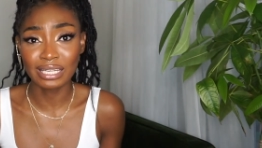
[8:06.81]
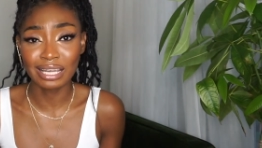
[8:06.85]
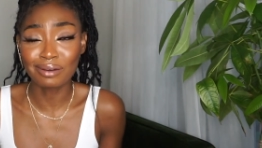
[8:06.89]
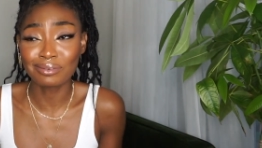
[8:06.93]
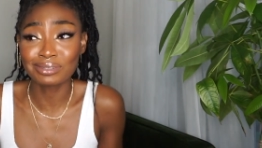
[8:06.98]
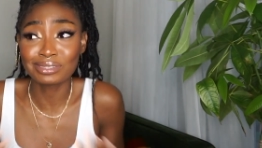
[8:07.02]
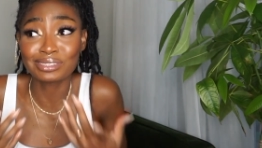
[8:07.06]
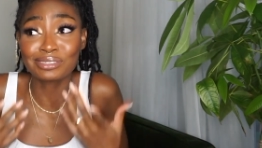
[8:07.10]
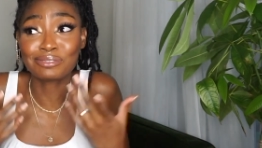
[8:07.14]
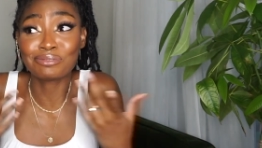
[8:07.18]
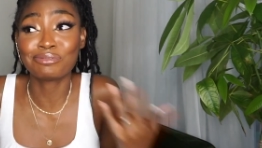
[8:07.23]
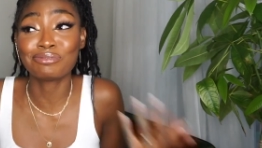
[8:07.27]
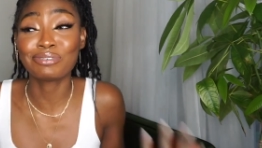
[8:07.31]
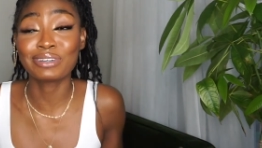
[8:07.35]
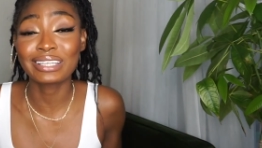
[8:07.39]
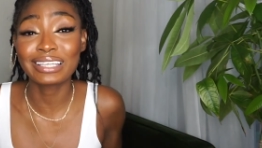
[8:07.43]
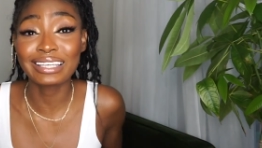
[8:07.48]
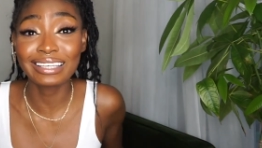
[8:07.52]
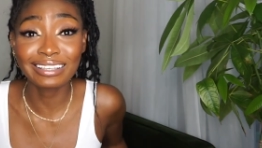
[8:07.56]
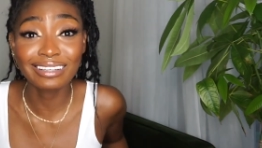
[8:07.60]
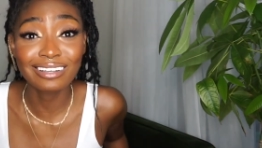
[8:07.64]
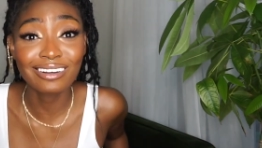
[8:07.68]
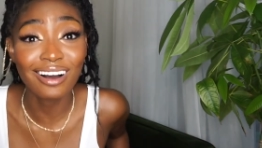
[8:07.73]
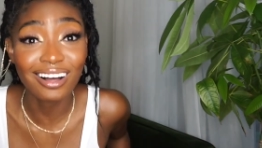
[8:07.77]
I was a
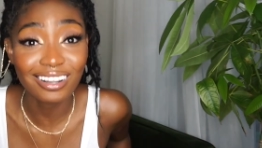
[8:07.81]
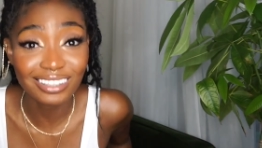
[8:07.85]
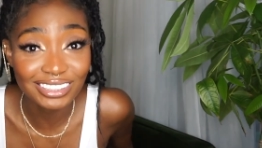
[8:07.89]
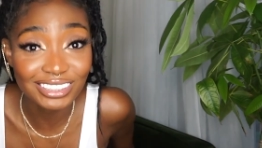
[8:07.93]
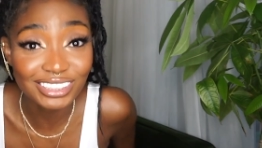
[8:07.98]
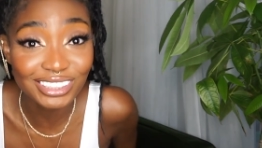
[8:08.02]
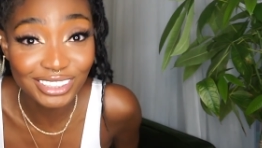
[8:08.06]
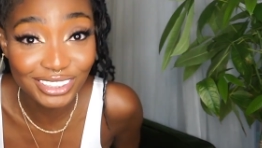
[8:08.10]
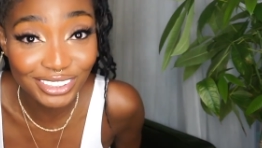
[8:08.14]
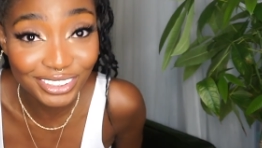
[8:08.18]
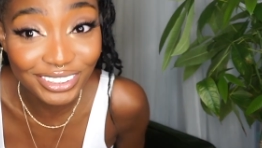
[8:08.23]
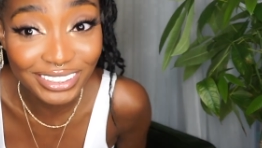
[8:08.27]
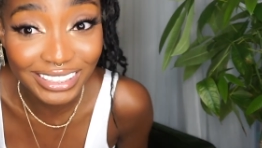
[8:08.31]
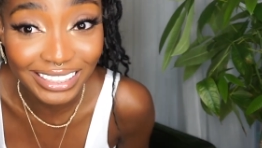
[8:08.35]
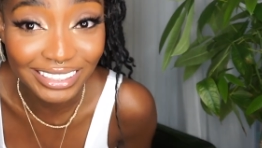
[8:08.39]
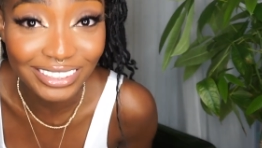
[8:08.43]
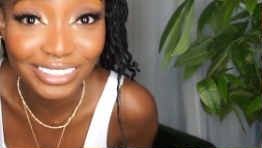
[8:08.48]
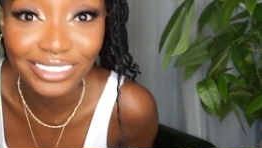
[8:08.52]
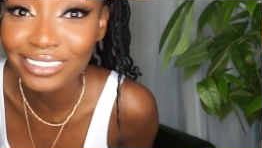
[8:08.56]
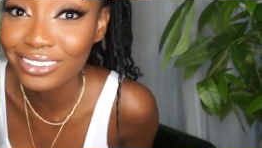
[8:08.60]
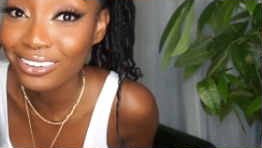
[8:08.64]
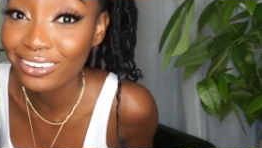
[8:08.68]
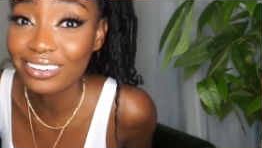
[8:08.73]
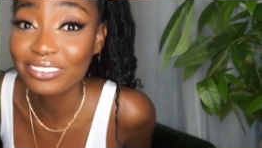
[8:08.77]
freaking college student.
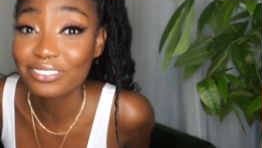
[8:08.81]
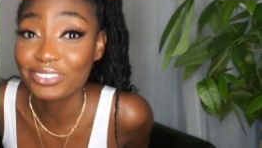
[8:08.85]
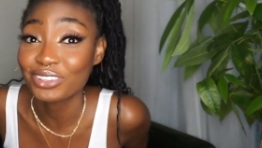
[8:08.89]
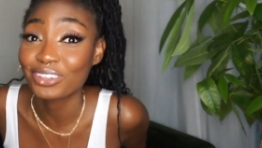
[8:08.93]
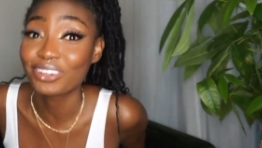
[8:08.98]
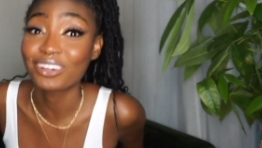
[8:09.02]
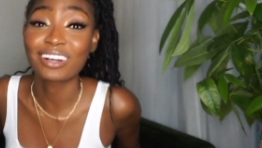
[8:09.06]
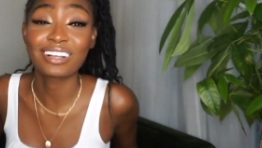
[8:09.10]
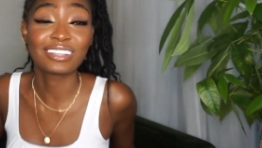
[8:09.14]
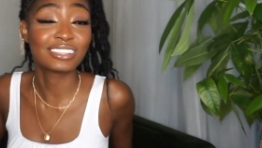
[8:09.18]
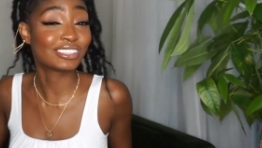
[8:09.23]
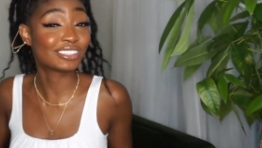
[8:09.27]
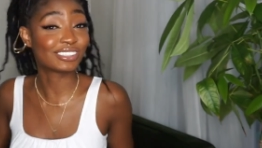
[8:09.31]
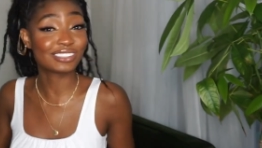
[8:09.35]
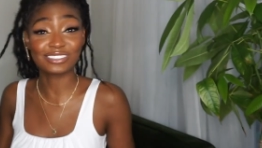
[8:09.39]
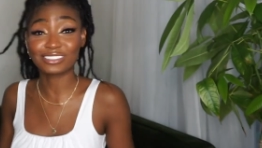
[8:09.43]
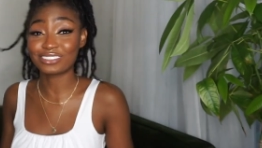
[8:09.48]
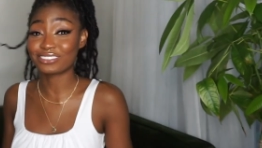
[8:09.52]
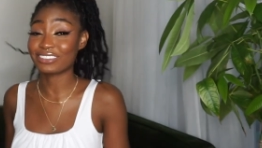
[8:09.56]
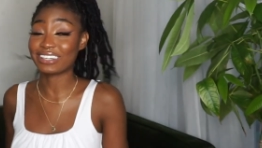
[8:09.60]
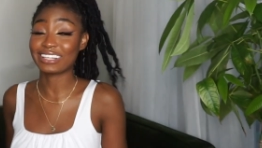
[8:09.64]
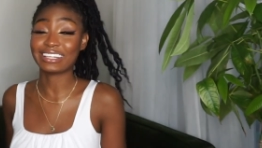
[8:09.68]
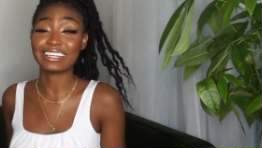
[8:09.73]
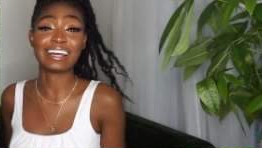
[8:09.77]
You know, if you're a college
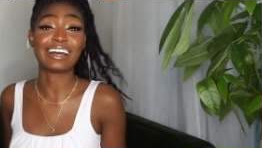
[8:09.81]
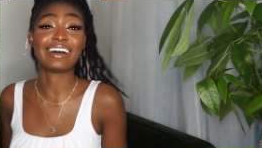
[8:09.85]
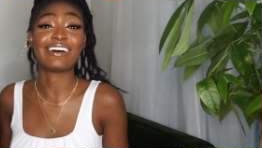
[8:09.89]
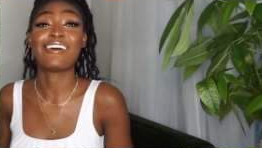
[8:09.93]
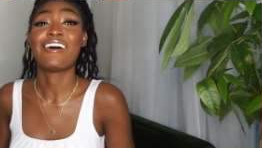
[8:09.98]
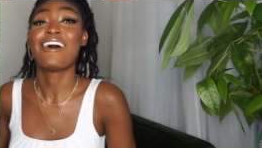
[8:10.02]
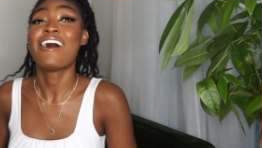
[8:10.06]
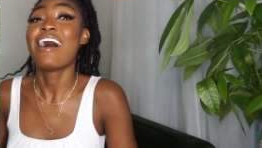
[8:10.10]
student right now,